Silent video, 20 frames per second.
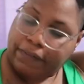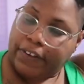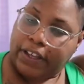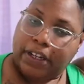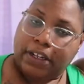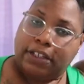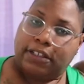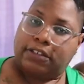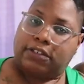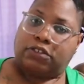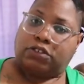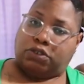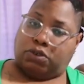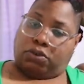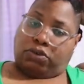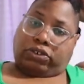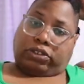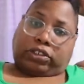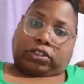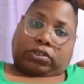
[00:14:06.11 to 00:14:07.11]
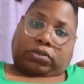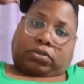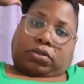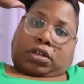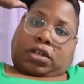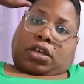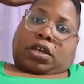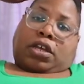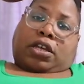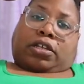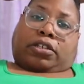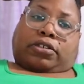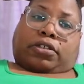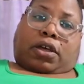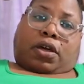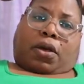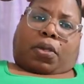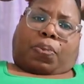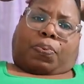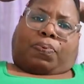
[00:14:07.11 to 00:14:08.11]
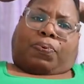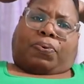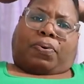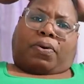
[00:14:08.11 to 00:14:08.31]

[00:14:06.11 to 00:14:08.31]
feelings towards you. So